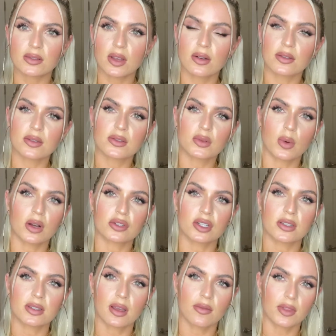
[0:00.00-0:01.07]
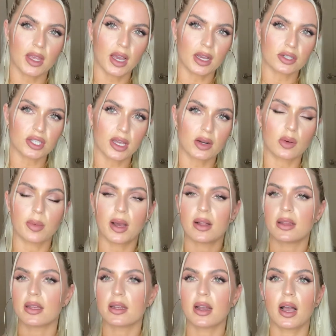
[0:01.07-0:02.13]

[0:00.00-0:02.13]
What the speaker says: are the swatches of the eyeshadow palette.